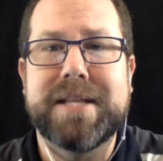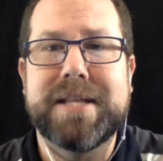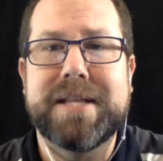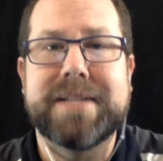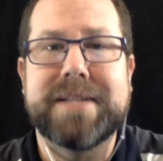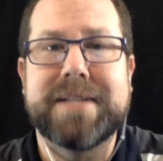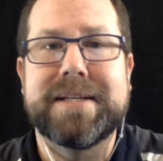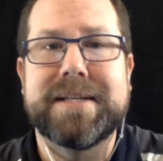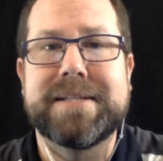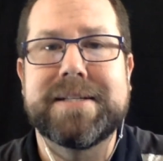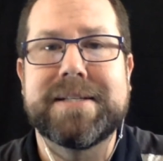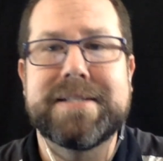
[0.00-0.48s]

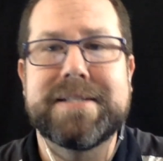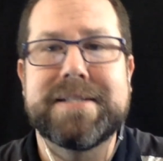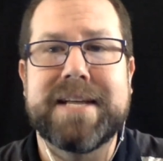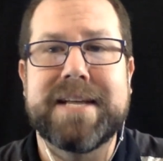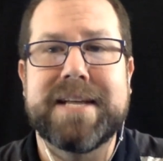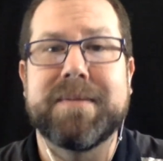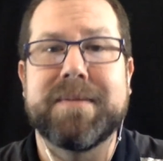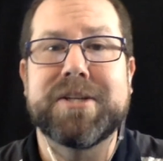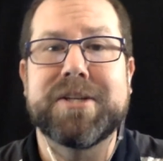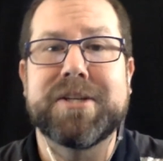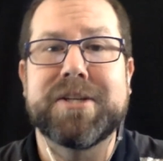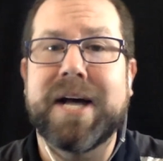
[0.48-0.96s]
that doesn't
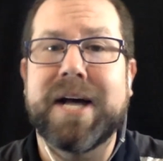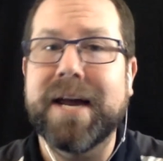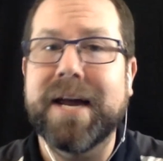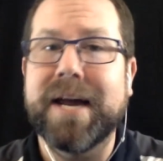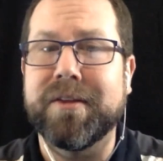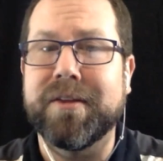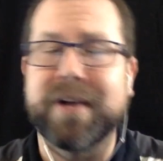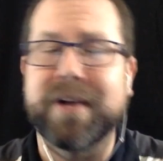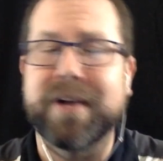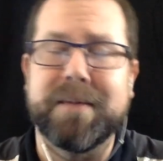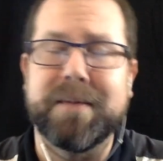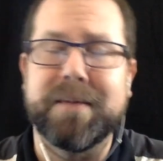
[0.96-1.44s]
damage
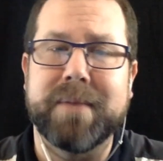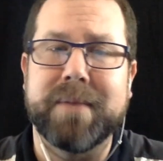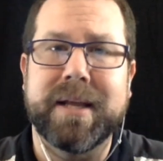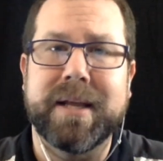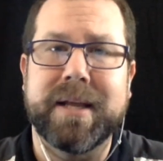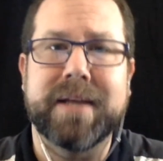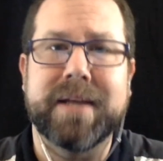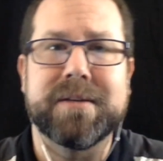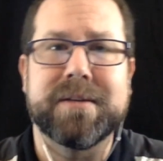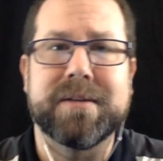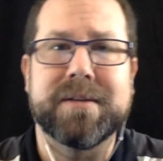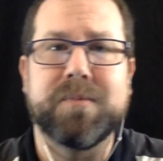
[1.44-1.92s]
either company,
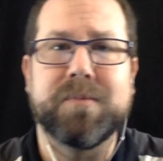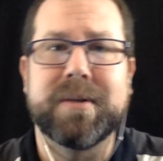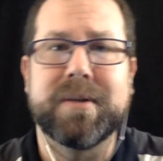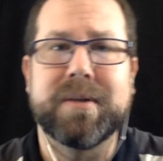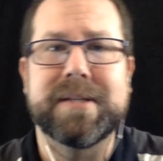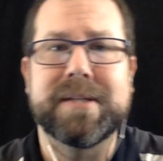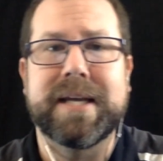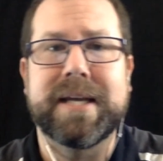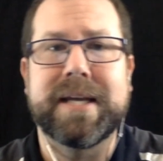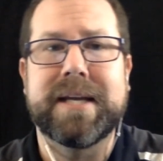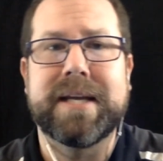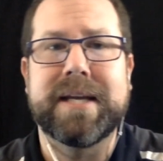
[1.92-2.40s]
because
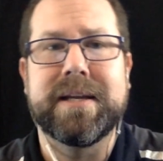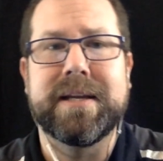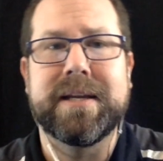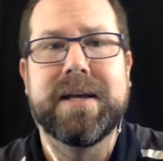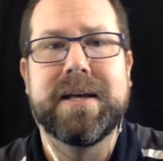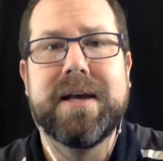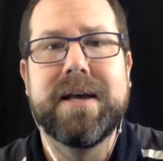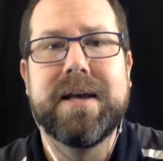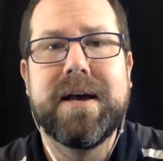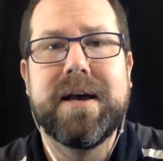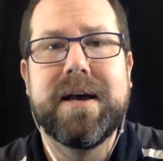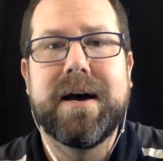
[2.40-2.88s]
once again,
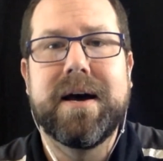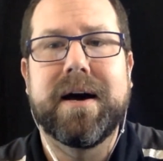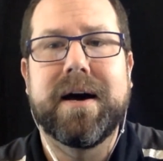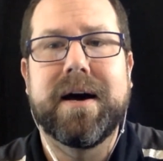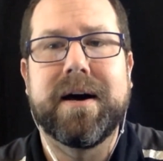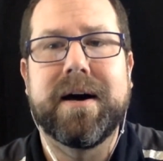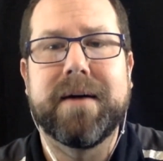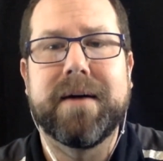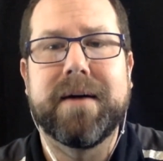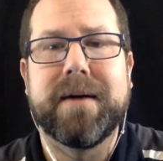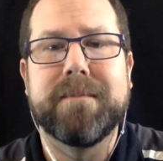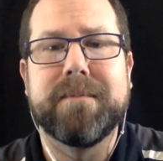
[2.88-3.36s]

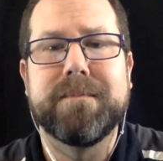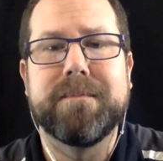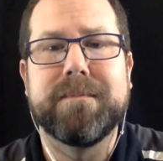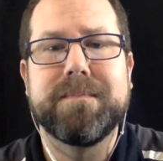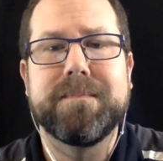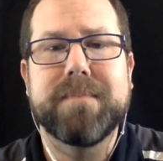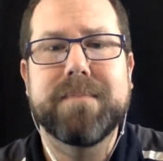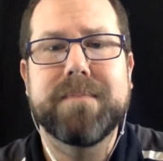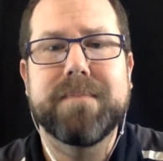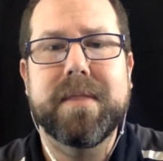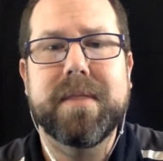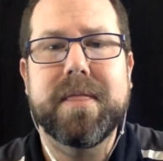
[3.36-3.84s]

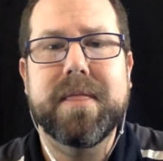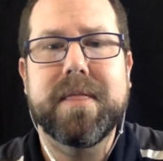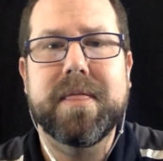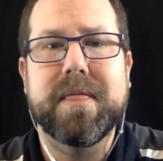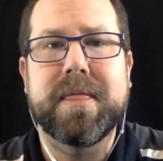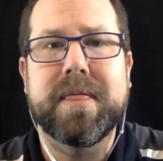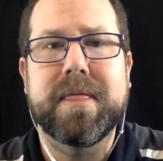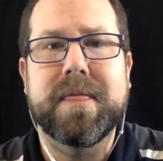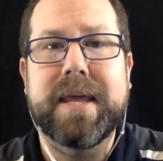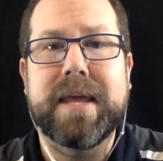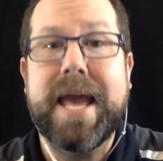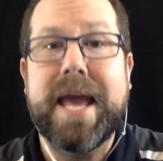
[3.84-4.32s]

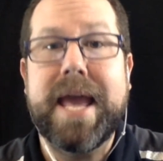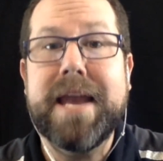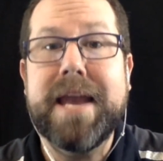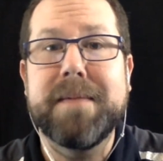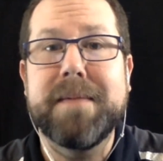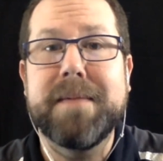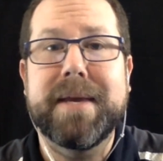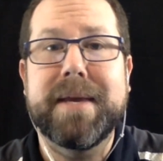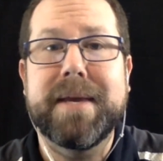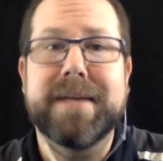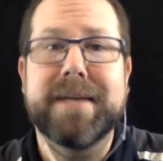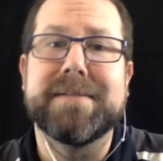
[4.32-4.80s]
the
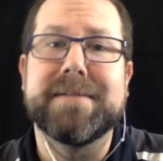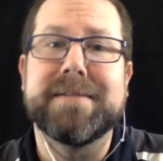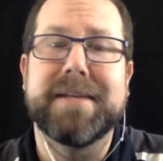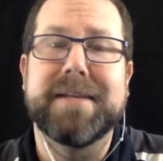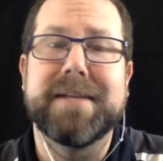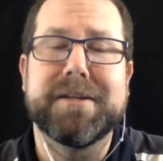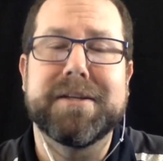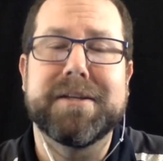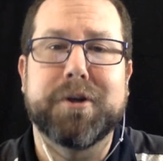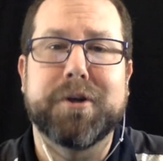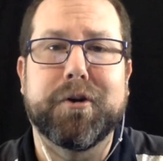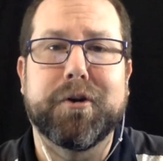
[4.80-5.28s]
enemy is
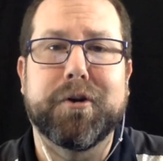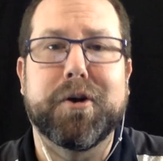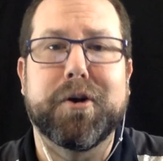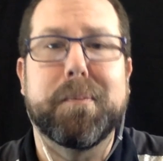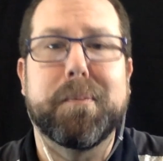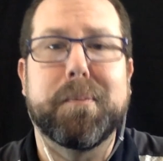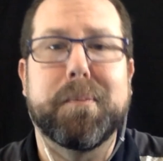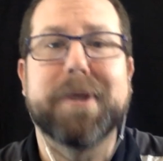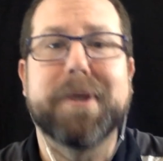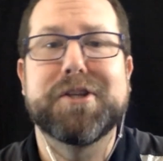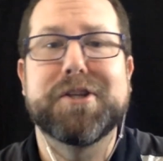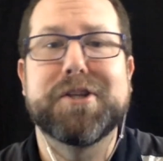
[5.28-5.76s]
the internal
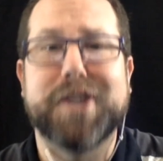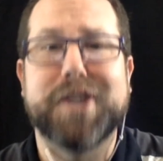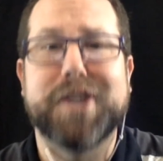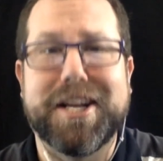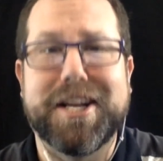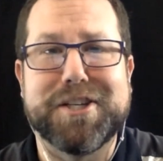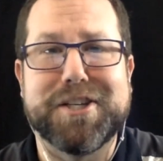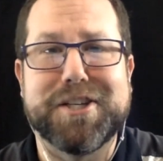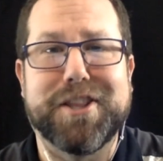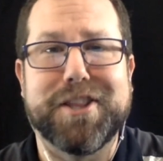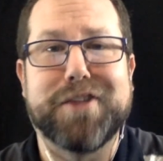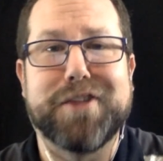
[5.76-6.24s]
combustion
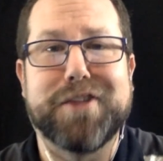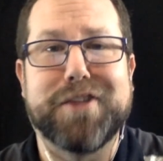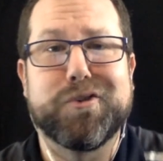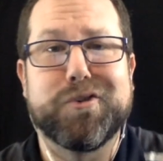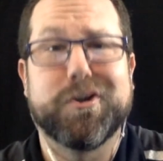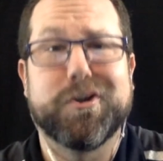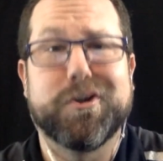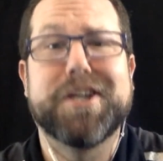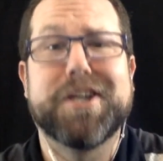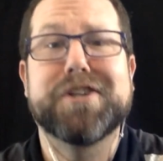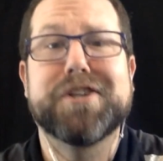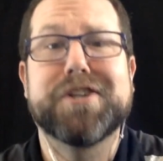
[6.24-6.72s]
engine, the
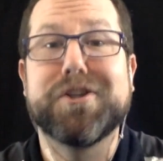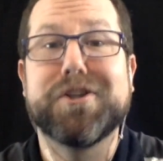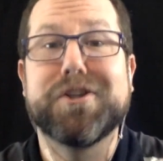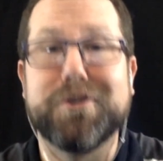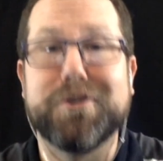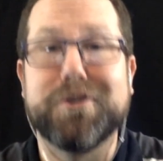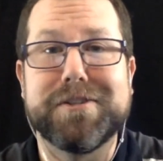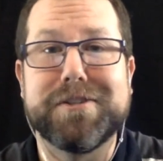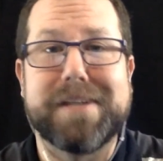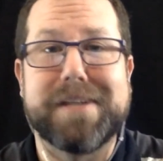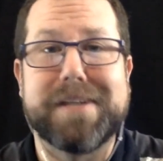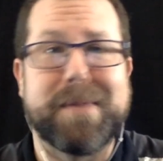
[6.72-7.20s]

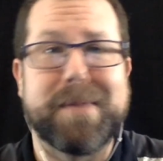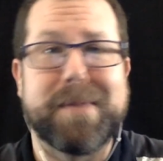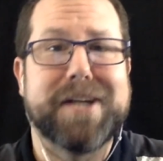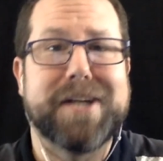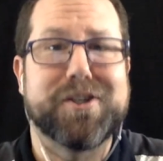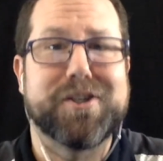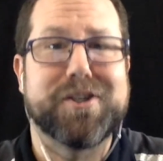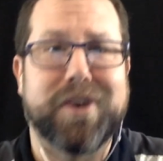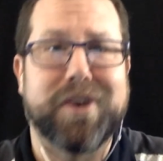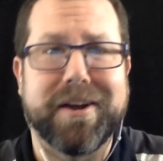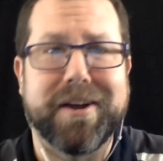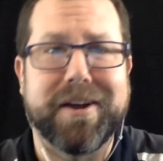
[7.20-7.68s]
traditional
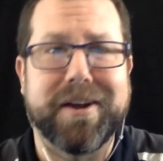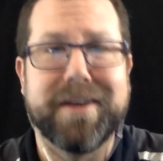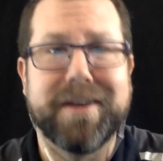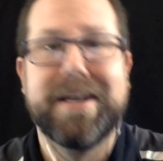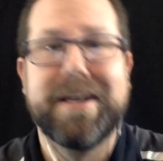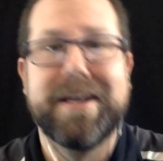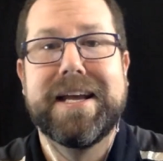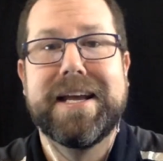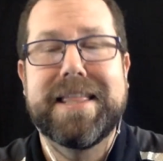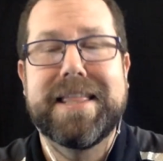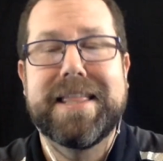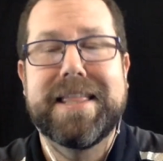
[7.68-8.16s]
semi-truck
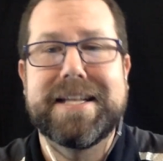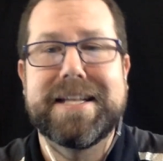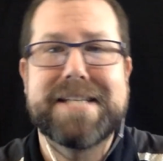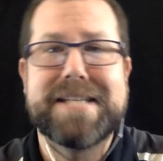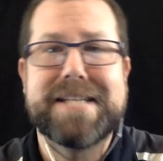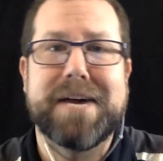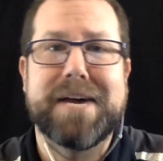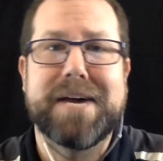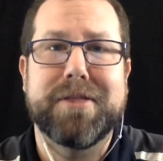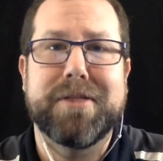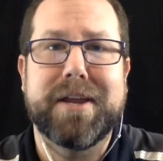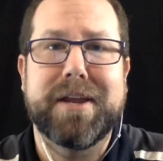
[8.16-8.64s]
that's
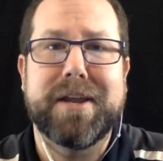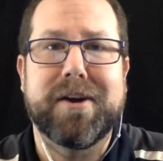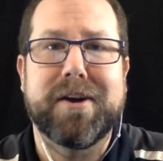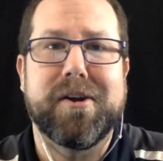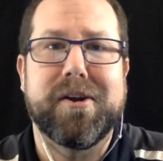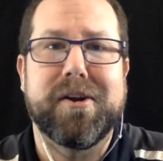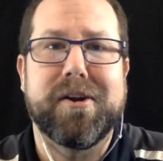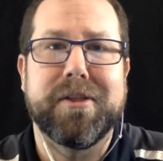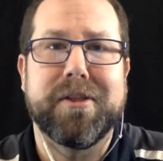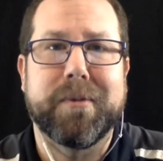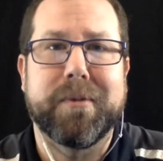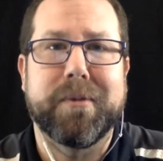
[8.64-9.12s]
out there
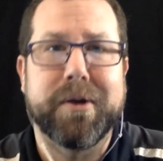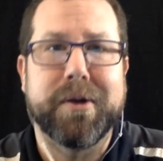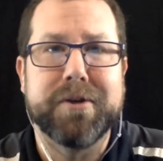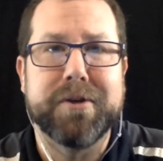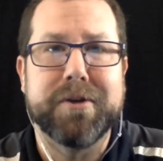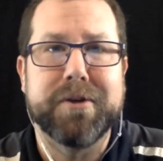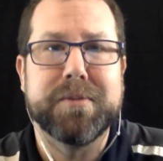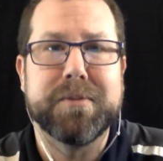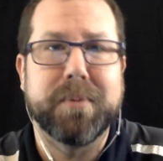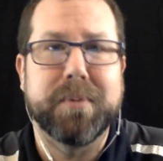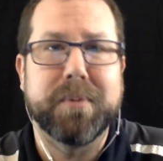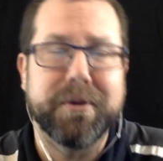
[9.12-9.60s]
on the
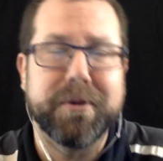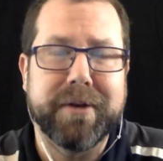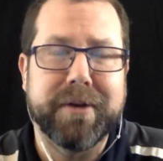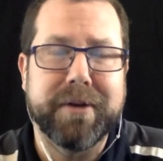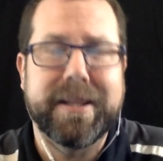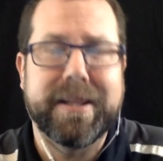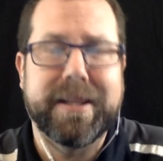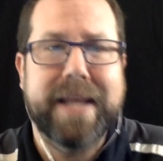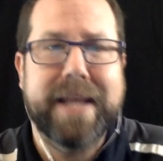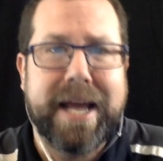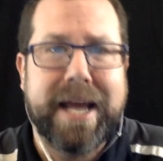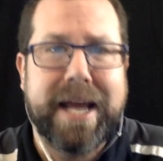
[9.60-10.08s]
roads
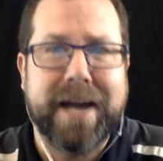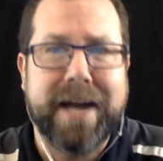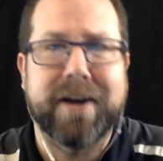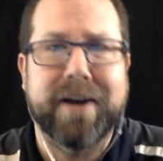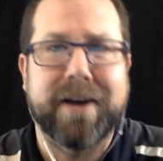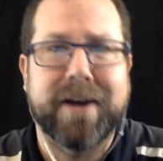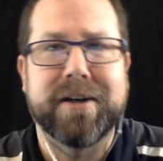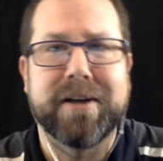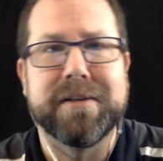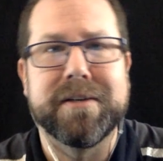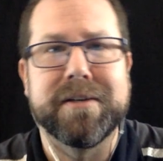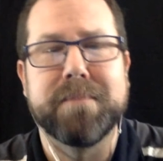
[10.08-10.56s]
polluting the
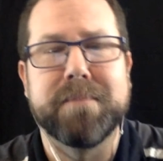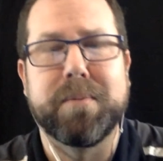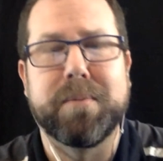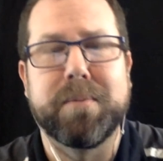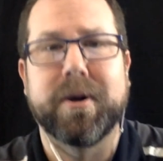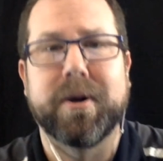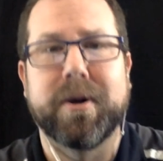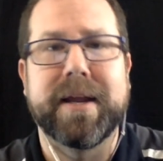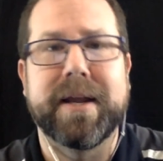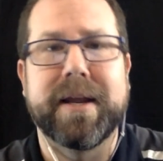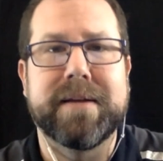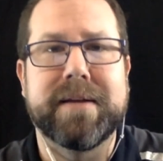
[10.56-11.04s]
air and
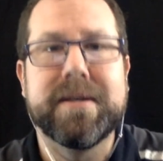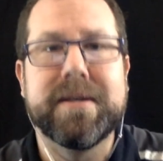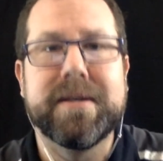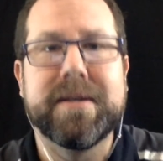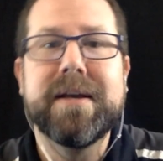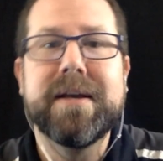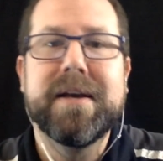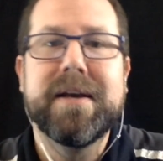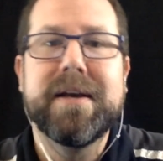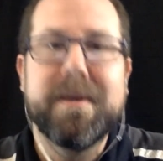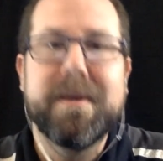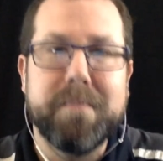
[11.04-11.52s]
burning
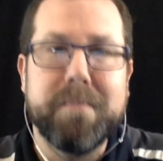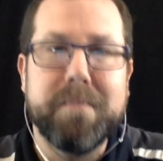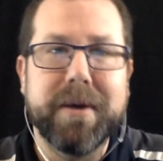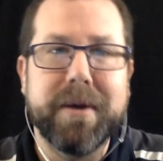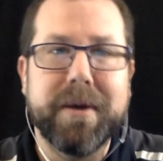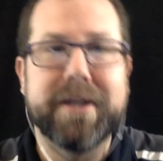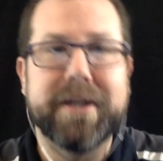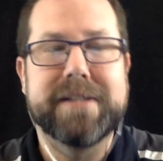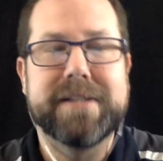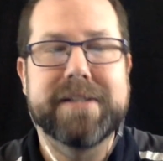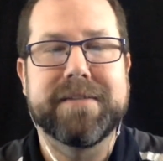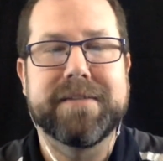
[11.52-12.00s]

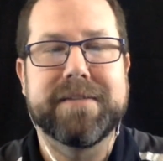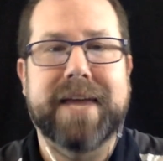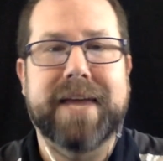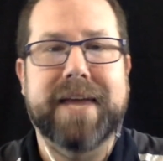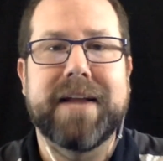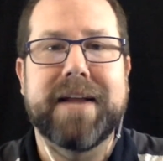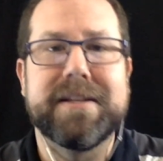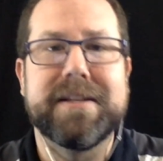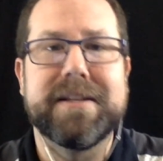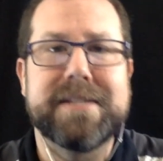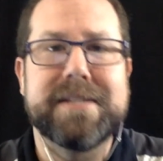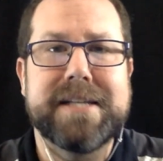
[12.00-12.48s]
millions of
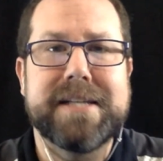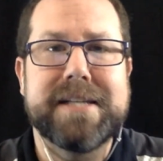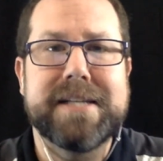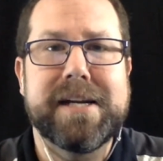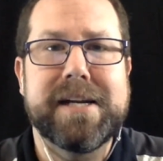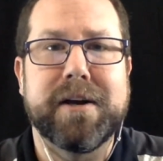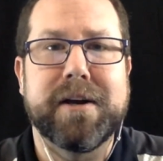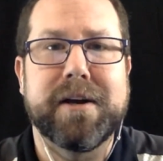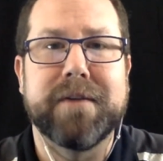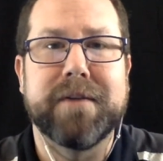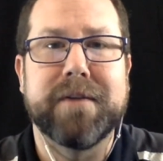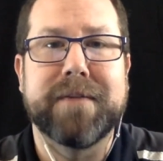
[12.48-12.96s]
gallons a
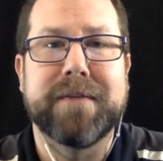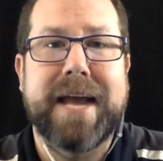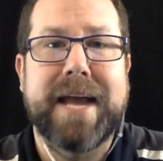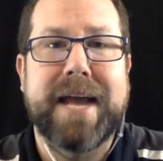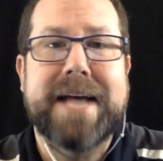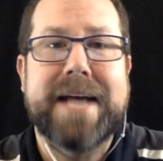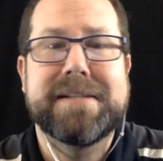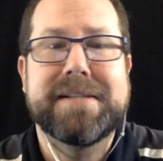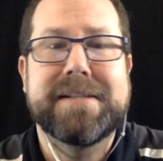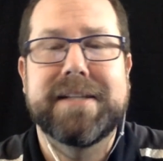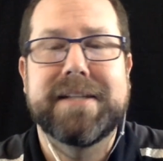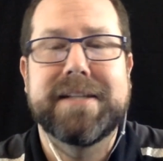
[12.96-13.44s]
year of
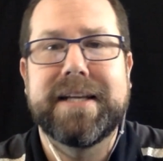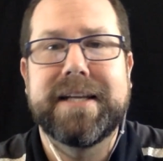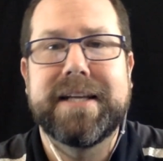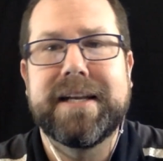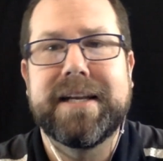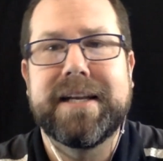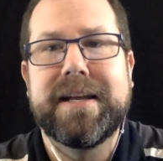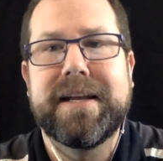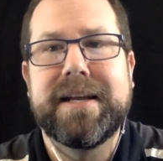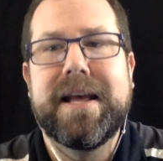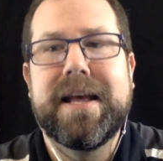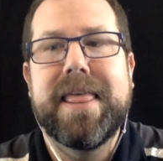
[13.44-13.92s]

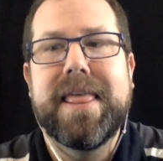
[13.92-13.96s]
gasoline.